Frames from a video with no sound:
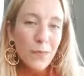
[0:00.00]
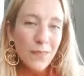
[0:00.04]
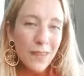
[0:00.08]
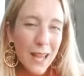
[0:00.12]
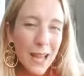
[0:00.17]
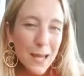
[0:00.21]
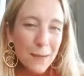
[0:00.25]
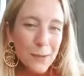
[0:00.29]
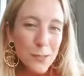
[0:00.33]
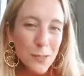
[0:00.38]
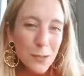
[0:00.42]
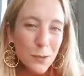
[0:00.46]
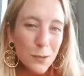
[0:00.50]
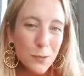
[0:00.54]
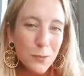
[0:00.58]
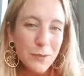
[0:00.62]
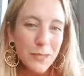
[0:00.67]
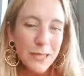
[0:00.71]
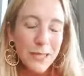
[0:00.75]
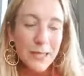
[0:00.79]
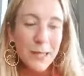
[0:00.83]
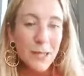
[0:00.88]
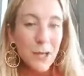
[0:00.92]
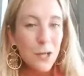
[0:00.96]

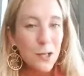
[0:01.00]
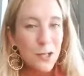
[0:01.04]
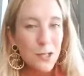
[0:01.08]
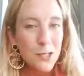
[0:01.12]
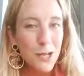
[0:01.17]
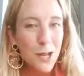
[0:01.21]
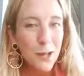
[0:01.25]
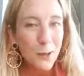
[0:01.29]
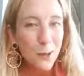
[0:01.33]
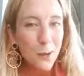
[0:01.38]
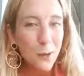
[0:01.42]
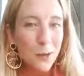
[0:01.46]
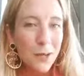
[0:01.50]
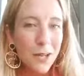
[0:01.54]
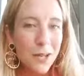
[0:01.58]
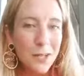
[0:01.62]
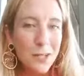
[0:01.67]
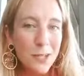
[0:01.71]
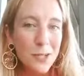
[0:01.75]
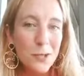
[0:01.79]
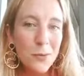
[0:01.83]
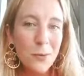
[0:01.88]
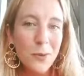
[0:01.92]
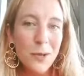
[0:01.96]
Absolutely. There's not a whole lot
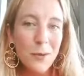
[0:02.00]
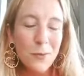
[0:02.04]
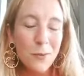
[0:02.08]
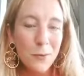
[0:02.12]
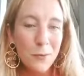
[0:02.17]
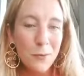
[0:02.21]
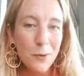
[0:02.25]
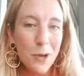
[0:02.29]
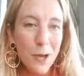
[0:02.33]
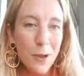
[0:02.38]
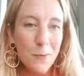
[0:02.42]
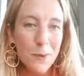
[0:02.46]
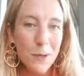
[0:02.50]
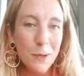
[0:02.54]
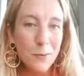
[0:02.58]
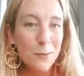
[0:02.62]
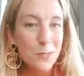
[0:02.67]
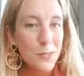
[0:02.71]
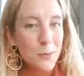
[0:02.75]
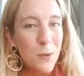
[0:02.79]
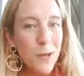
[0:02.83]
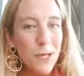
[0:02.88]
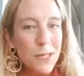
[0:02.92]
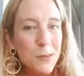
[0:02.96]
of joy when we're not being
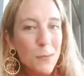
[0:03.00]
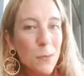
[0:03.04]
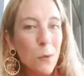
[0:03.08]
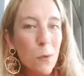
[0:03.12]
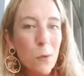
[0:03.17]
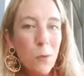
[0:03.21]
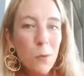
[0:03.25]
responsible,